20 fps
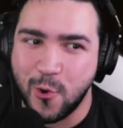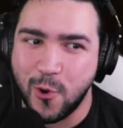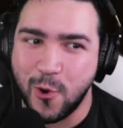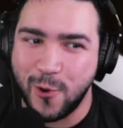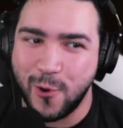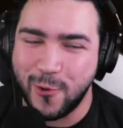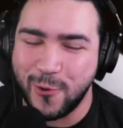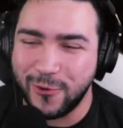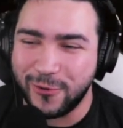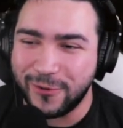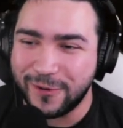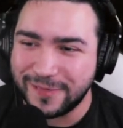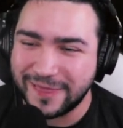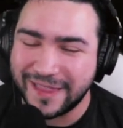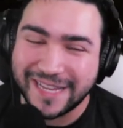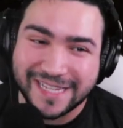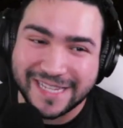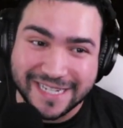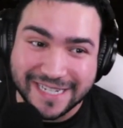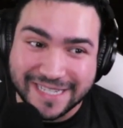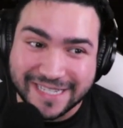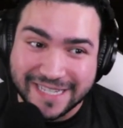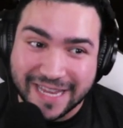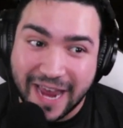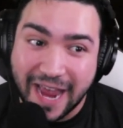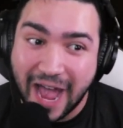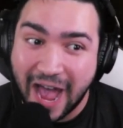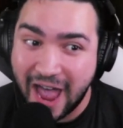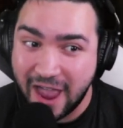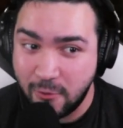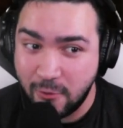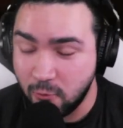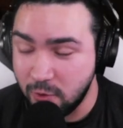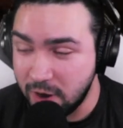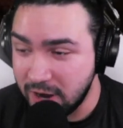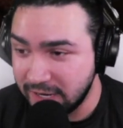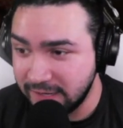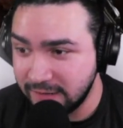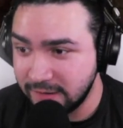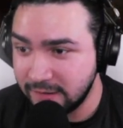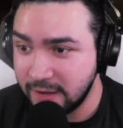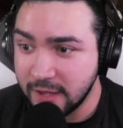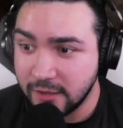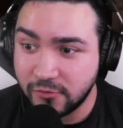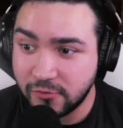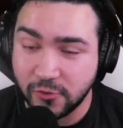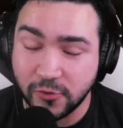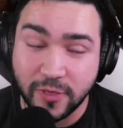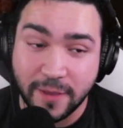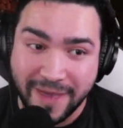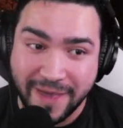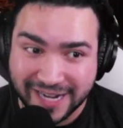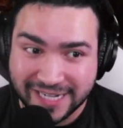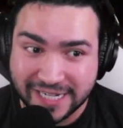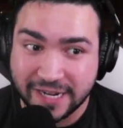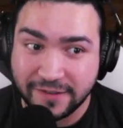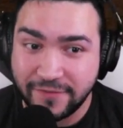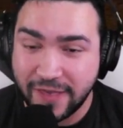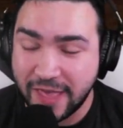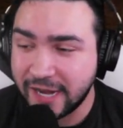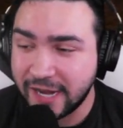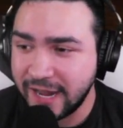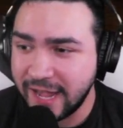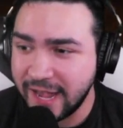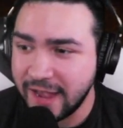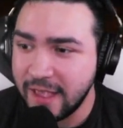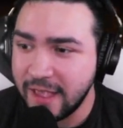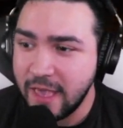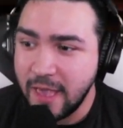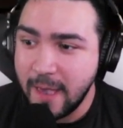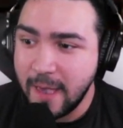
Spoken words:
Let's just say I won through the magic of editing,